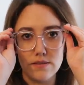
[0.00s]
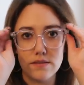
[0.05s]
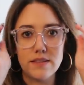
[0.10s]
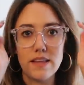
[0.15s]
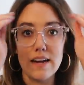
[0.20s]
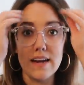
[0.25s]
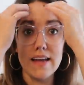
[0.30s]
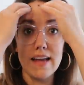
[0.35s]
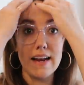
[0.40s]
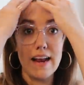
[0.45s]

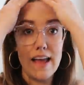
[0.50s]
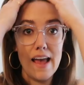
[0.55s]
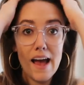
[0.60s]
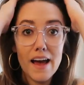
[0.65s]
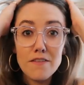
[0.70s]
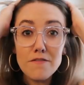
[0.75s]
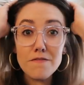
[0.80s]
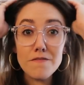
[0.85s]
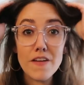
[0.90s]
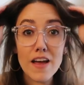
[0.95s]
that, again, I
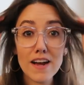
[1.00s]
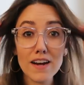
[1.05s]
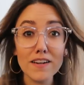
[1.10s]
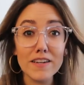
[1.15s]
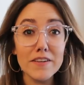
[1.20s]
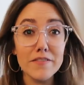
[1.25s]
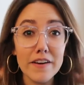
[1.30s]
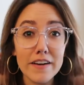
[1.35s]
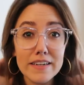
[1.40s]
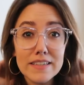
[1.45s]
had
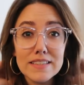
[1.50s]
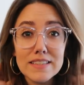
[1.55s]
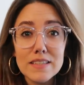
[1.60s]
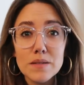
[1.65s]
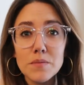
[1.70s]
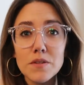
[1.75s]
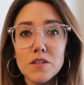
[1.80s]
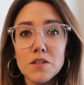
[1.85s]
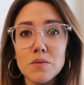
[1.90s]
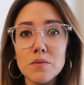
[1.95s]
very, very
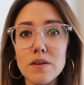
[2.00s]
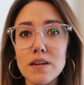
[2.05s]
similar